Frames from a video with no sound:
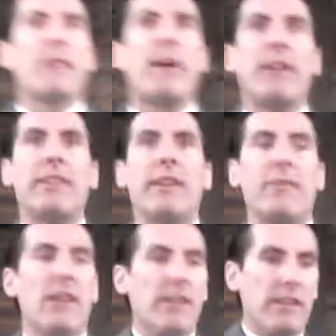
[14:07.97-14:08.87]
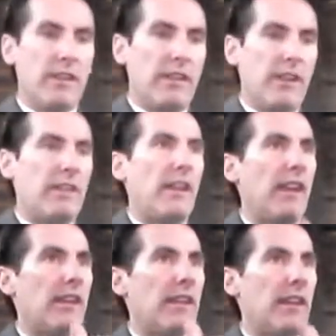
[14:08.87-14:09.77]
about them.
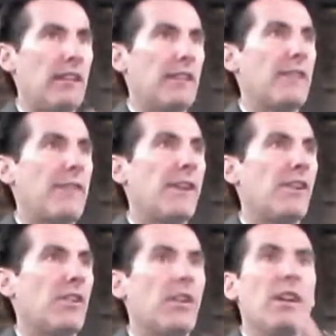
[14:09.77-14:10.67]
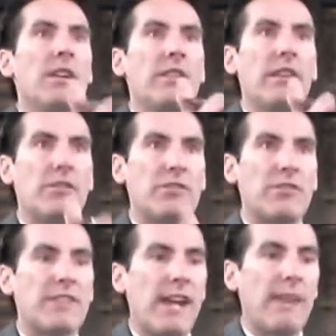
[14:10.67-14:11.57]
They live here. Here's
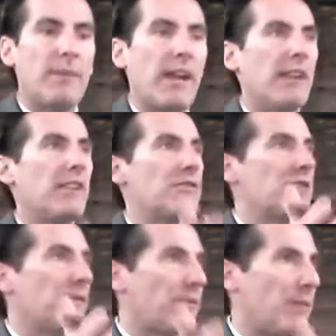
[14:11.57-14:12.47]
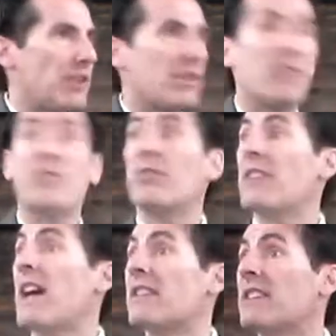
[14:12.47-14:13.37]
their timeline. Here's information. Here's their
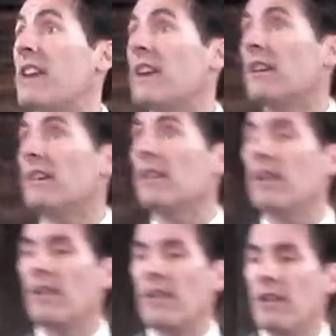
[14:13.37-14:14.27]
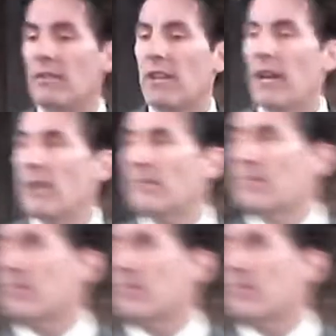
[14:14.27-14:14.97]
dossier. Okay.